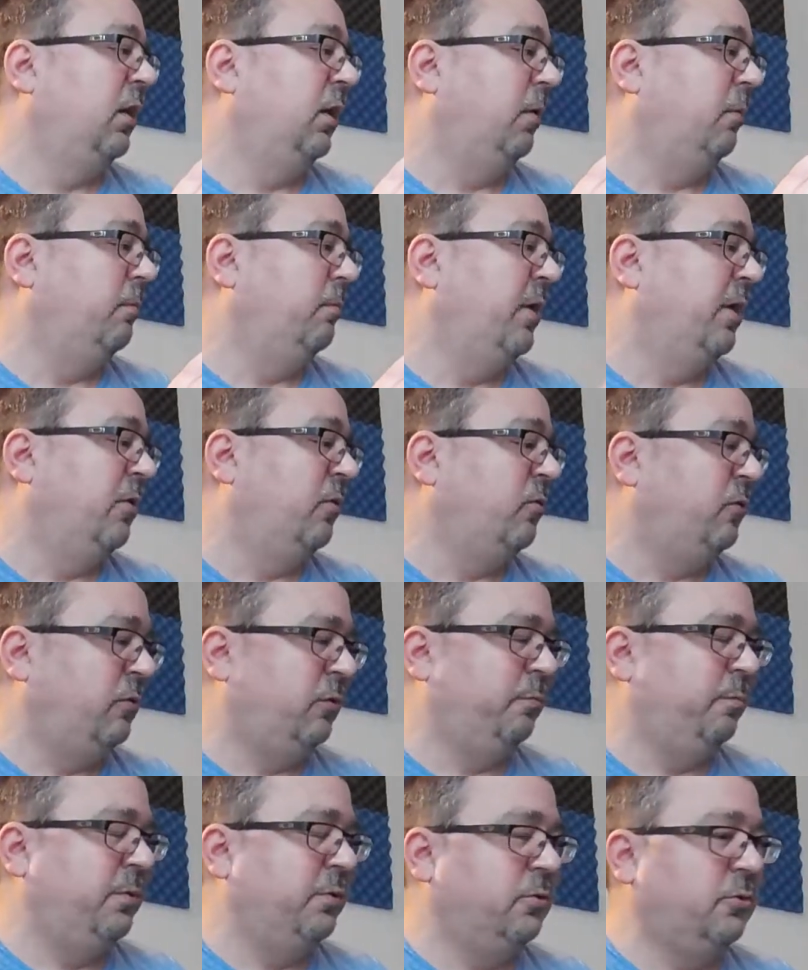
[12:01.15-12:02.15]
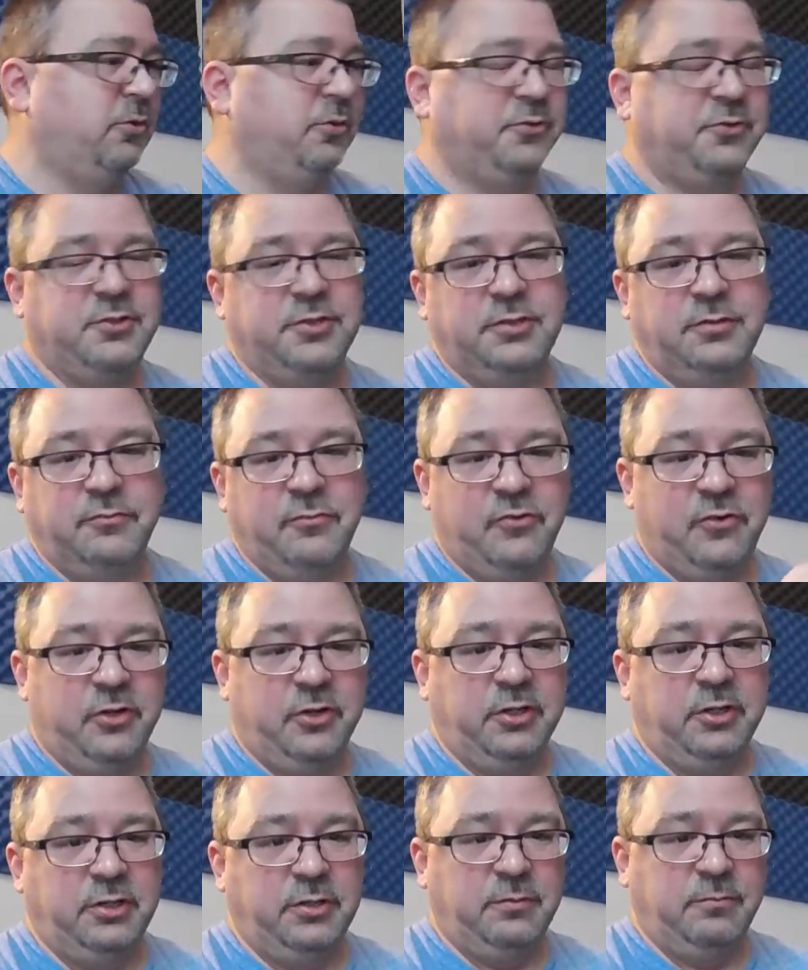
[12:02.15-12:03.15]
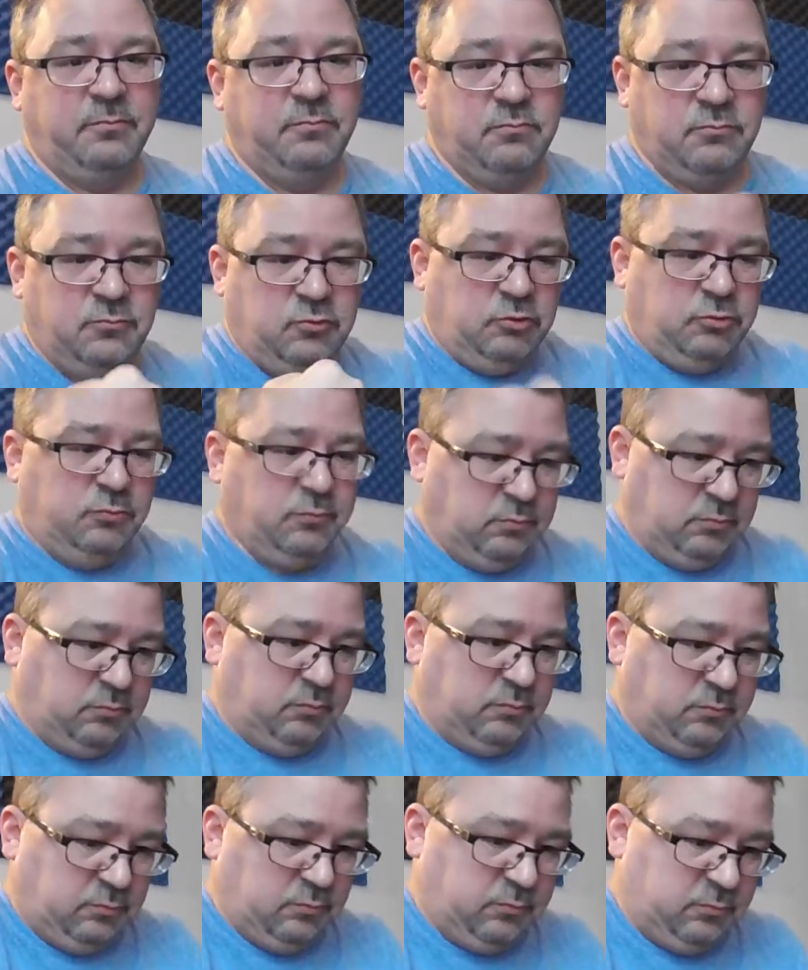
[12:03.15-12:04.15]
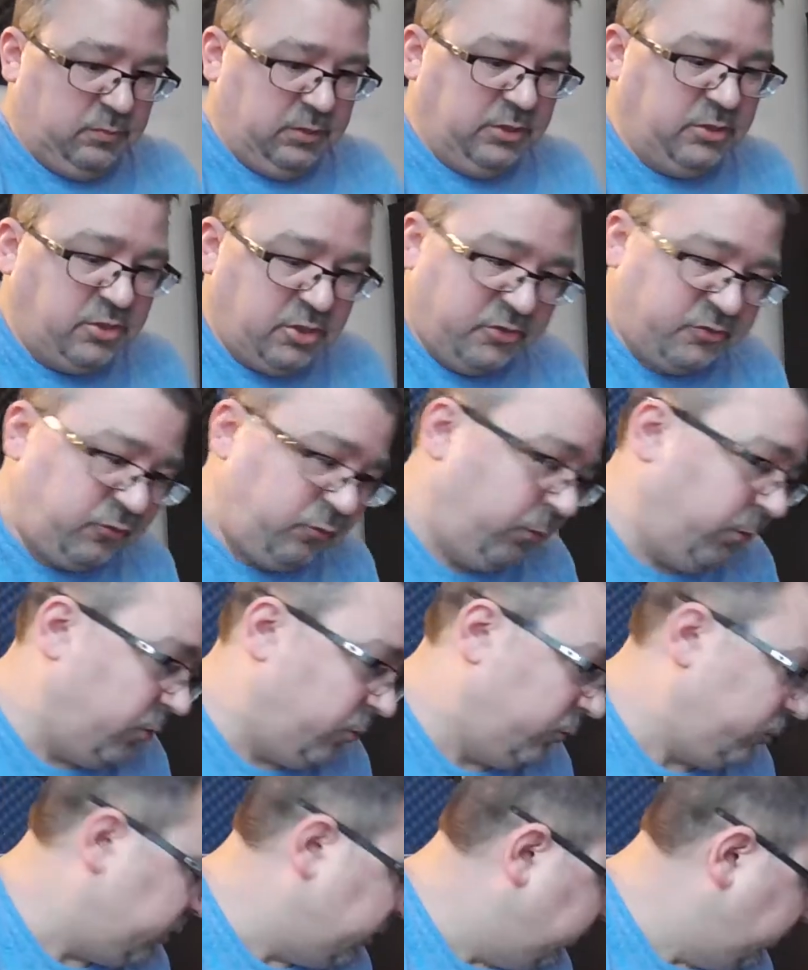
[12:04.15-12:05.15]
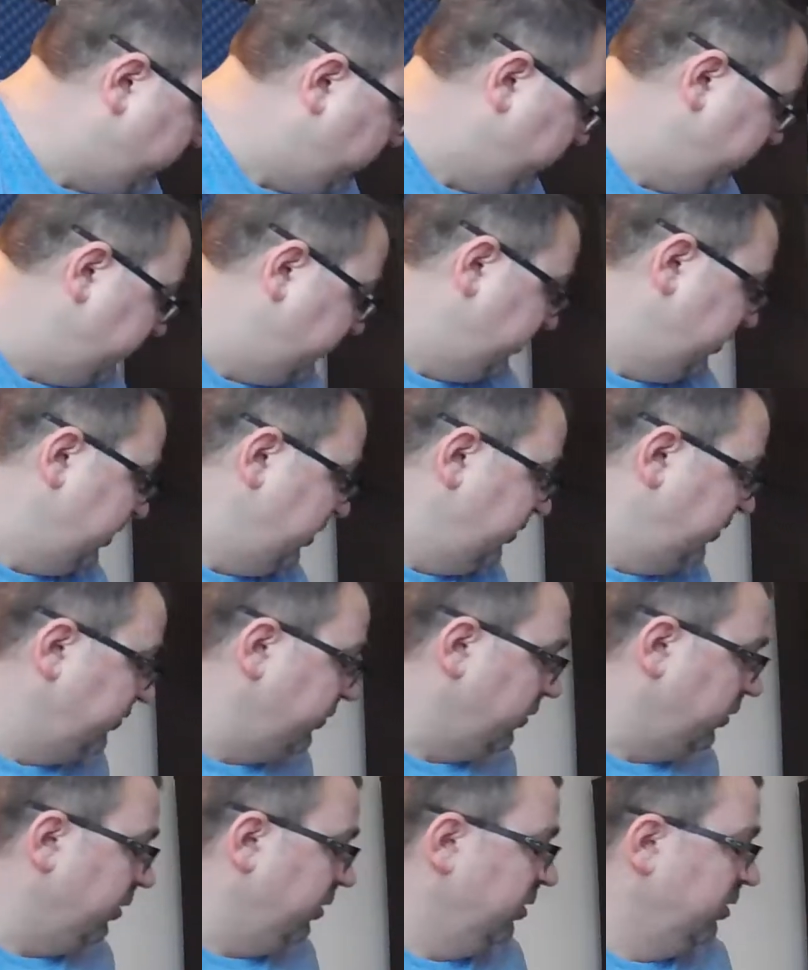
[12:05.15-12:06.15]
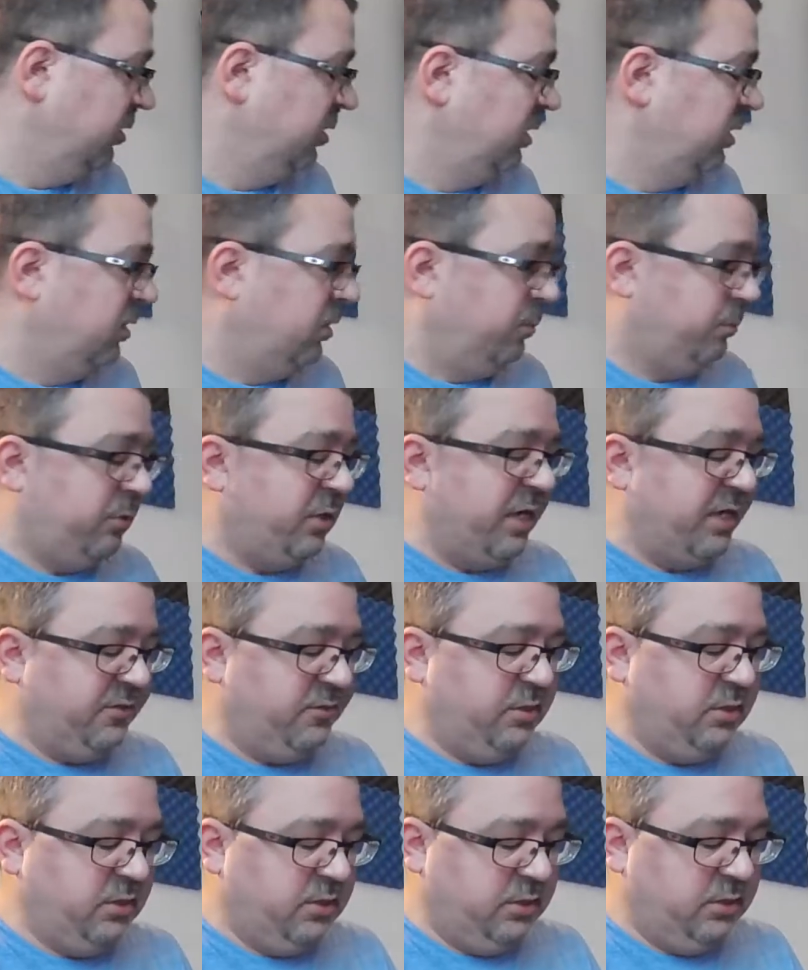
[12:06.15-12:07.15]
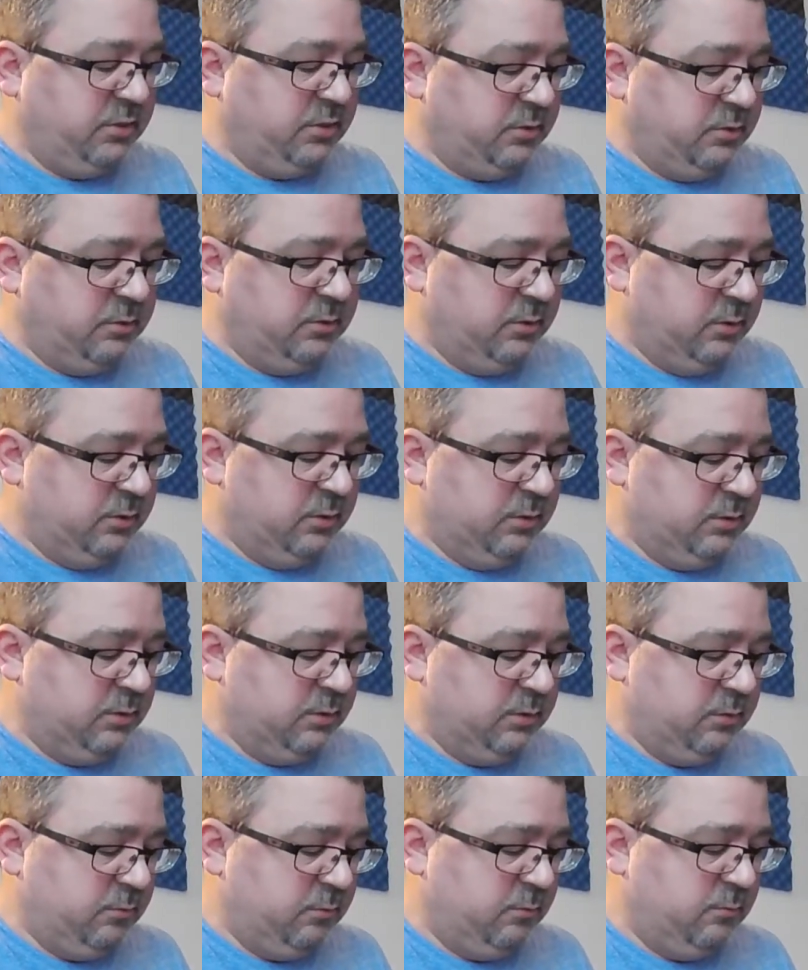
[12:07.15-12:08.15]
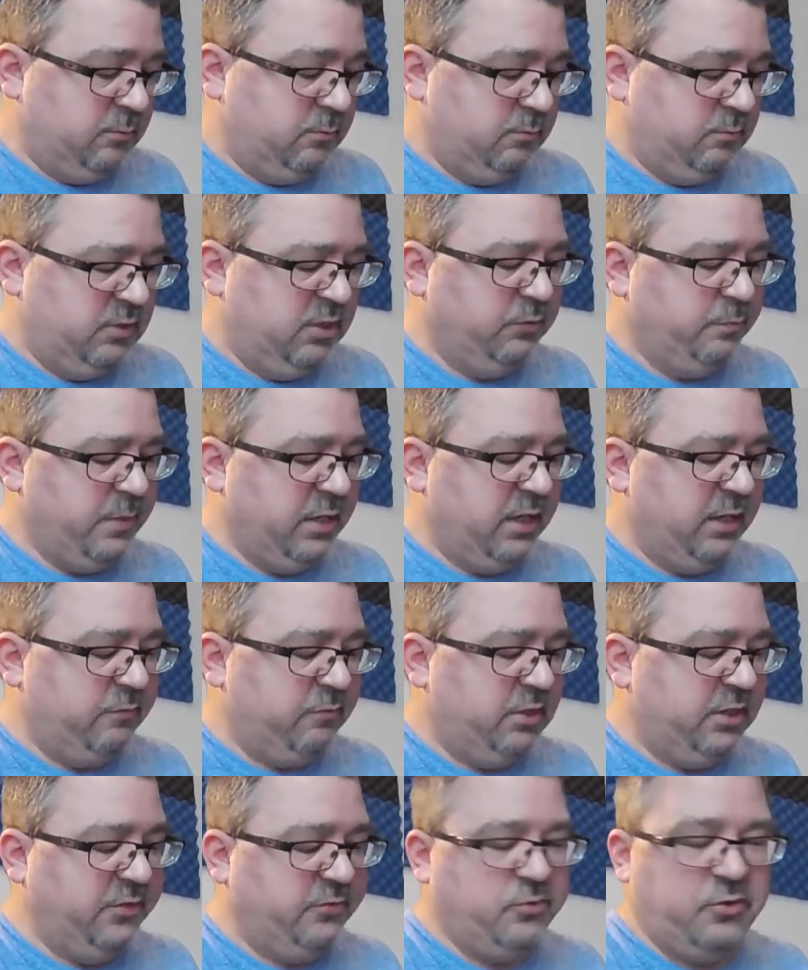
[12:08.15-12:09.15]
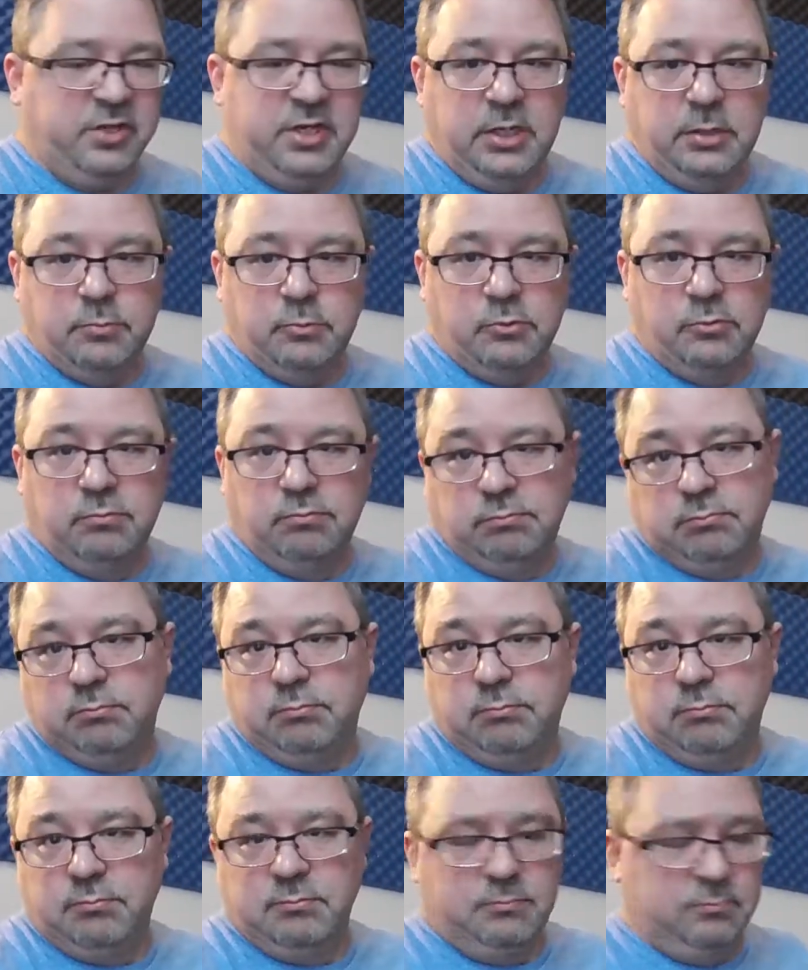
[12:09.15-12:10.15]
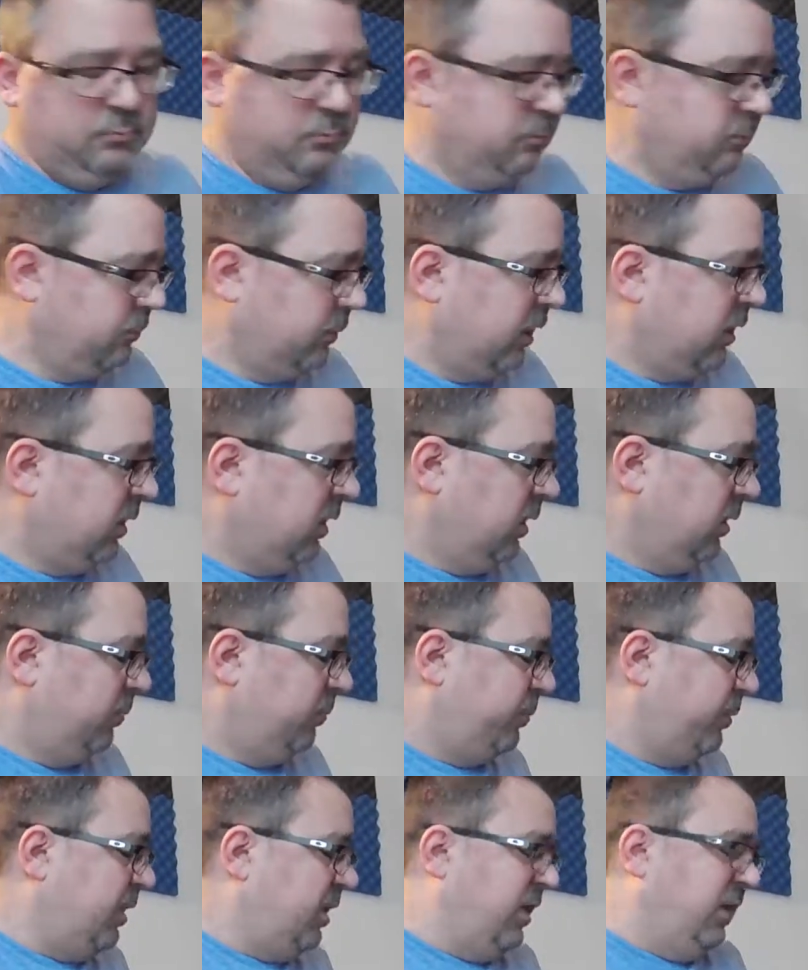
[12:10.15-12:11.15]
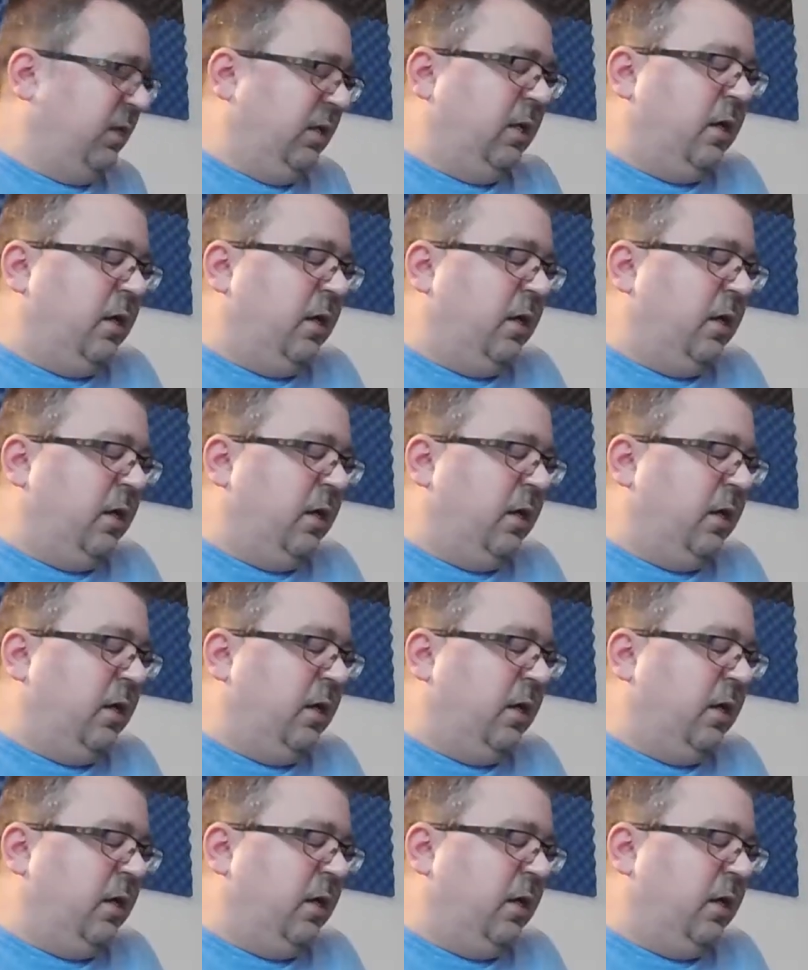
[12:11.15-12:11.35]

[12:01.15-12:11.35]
metal built, and very industrial-like, whereas these are plastic, and these might have a nicer cable. But